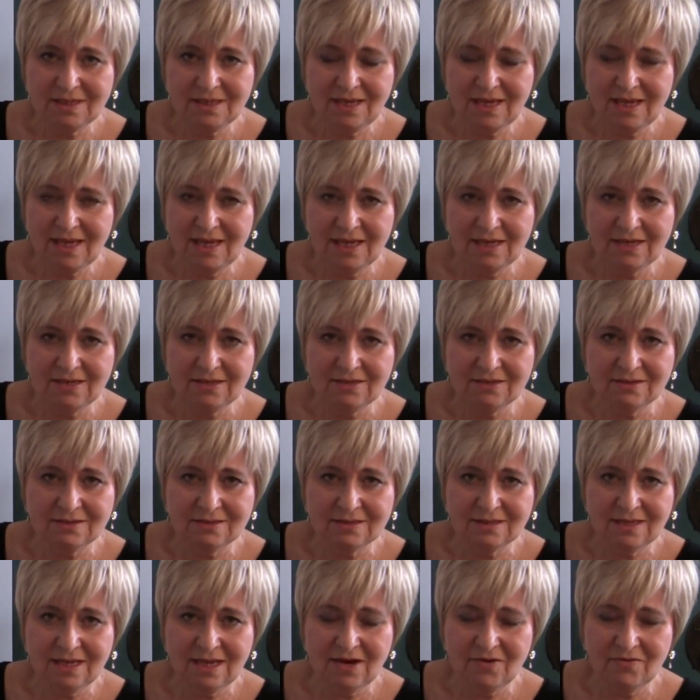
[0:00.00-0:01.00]
and
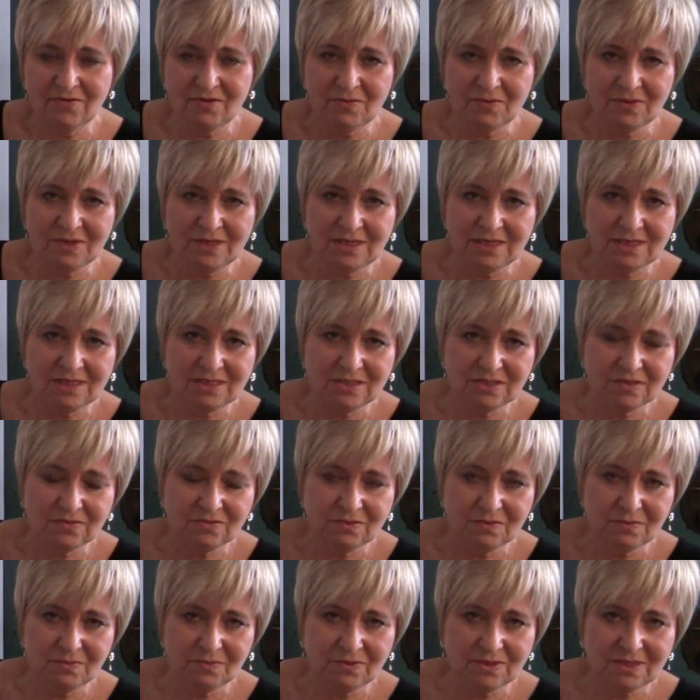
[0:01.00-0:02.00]
everyone in his
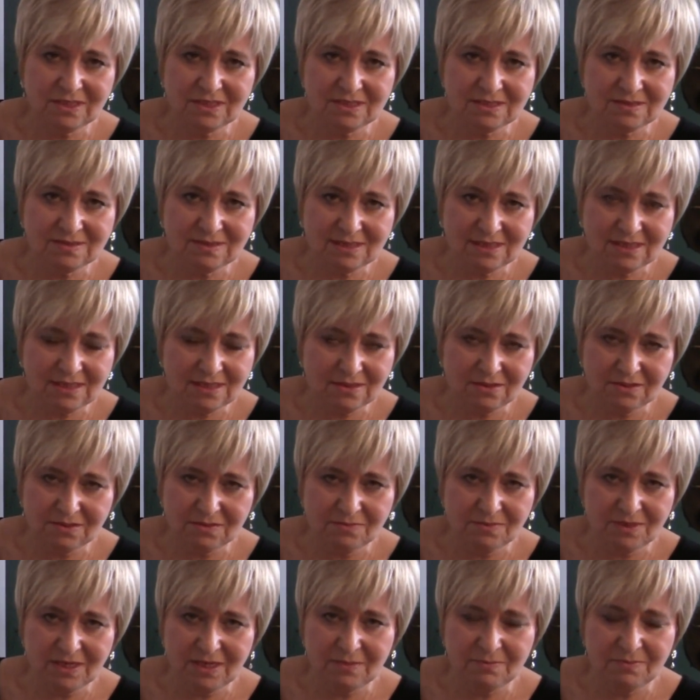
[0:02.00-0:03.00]
group was killed
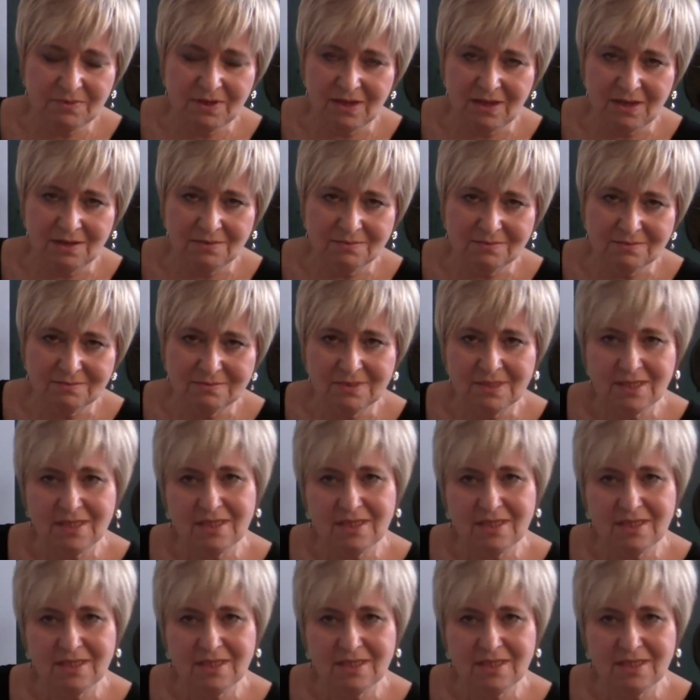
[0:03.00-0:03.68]
by a bomb.